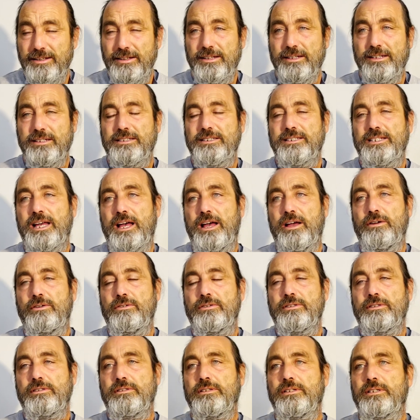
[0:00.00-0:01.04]
So,
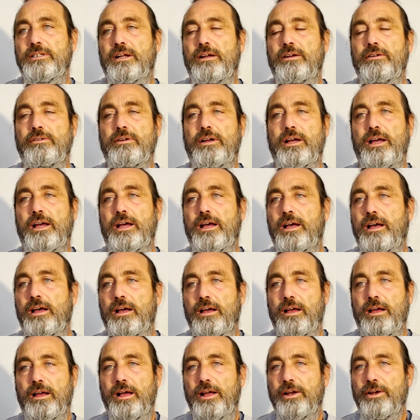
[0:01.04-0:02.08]
you
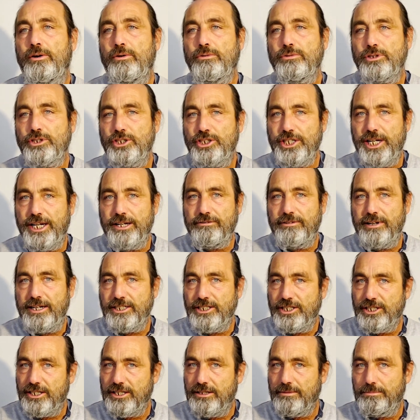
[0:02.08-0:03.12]
know, an older
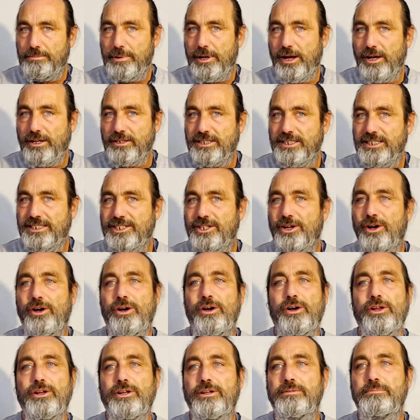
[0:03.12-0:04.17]
generation that passes
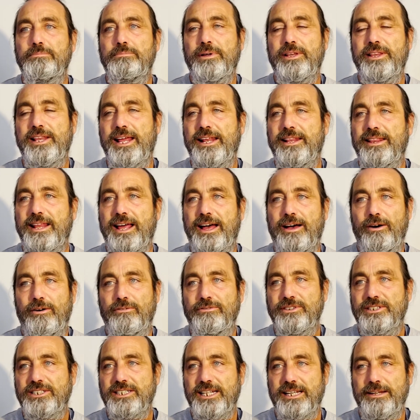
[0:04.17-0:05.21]
on, but then that
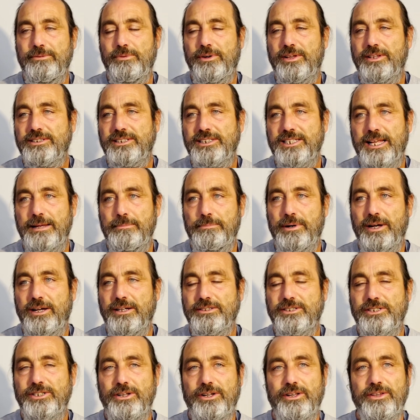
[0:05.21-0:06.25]
obviously once they
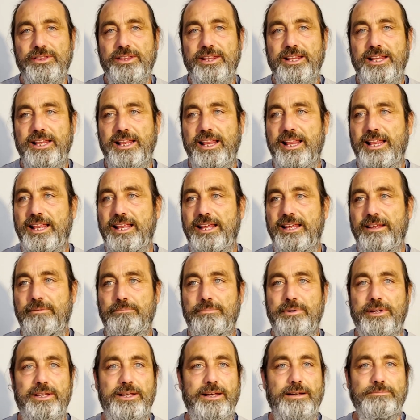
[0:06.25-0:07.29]
pass on, it
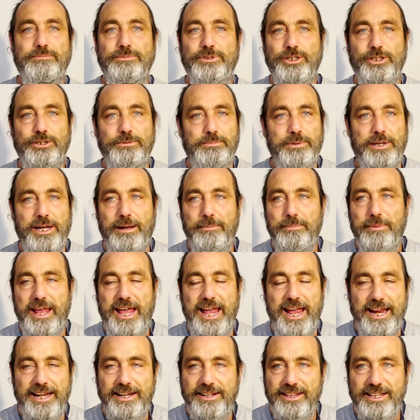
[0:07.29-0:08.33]
becomes, you become the
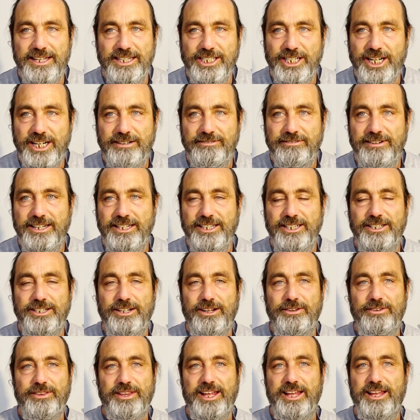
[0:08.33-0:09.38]
head of the generation, you
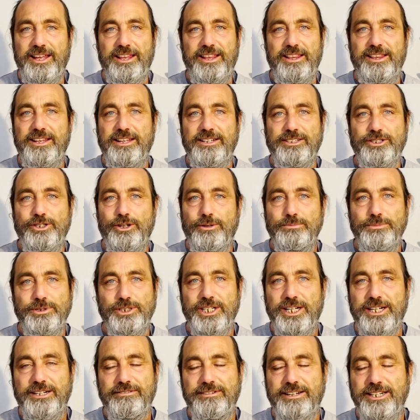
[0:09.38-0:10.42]
know, the top
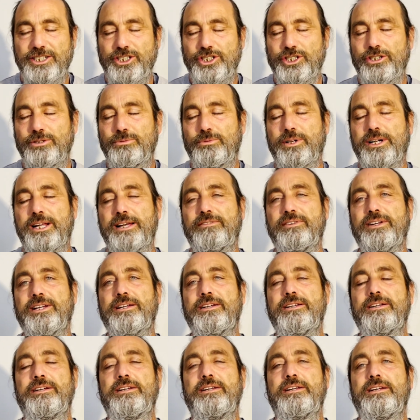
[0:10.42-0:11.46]
generation or whatever.
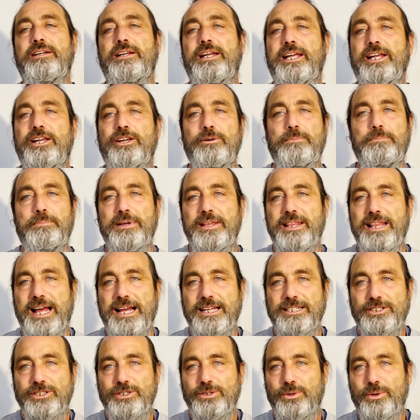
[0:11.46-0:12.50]
It could be
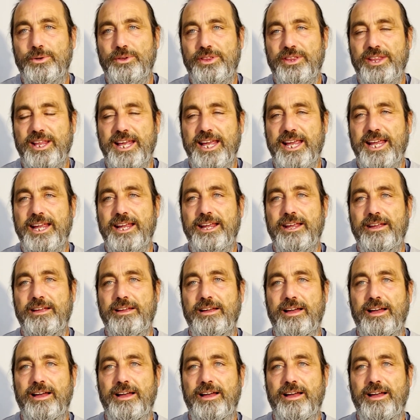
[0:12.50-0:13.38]
that sort of thing.